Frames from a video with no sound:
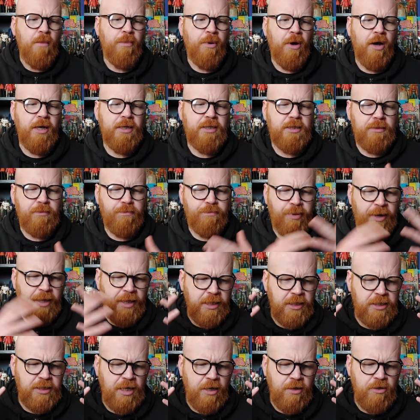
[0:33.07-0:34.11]
but by
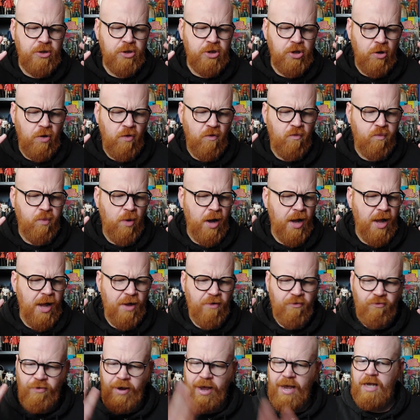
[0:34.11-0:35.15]
the sounds of what
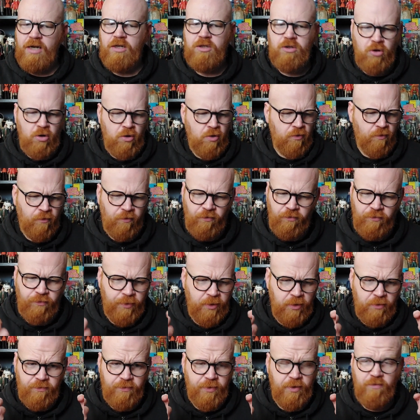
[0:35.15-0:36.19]
I've read of
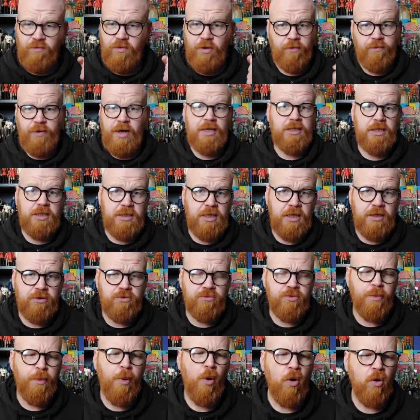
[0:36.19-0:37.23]
as I
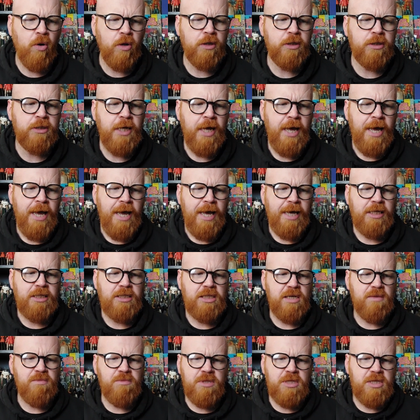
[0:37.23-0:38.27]
said, reports,
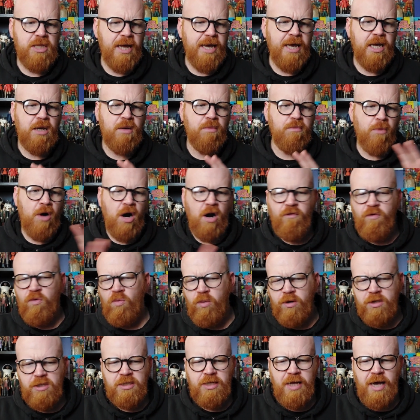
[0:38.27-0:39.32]
it seems like
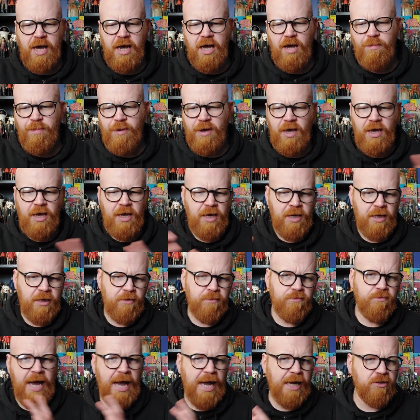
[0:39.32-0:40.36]
Marvel wasn't
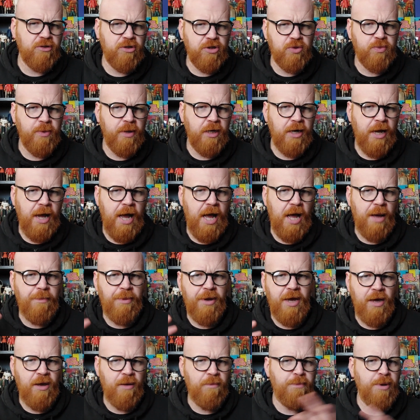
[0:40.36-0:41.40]
happy, actors weren't
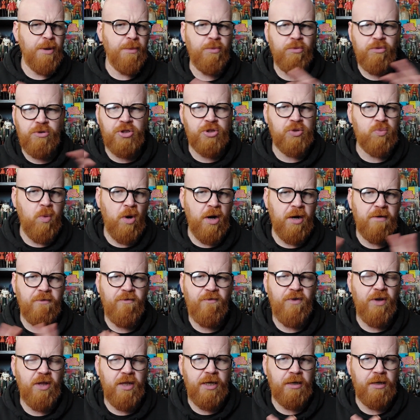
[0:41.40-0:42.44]
happy, people just
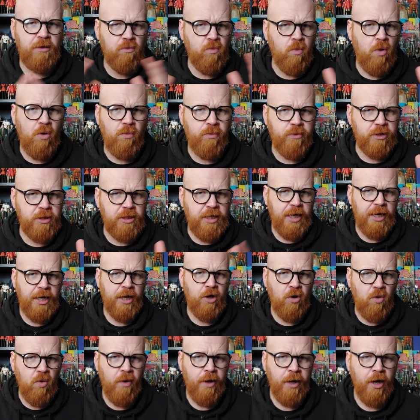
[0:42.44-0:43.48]
weren't feeling what was
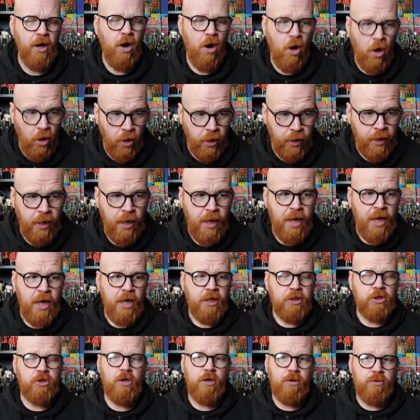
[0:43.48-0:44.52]
kind of going on.
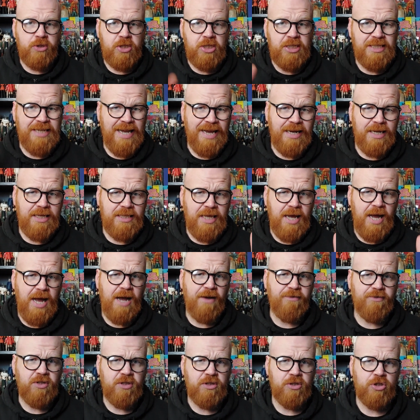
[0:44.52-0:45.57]
So it was decided that
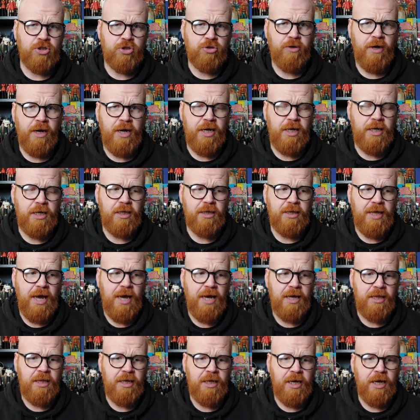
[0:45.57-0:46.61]
after the strike
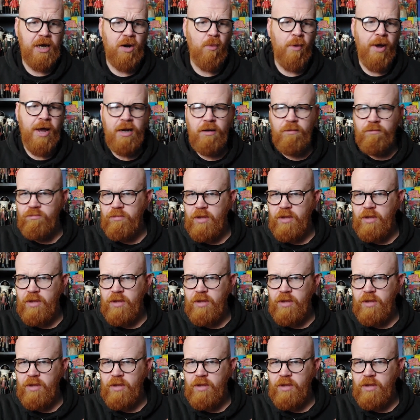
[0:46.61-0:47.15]
that they kind of went,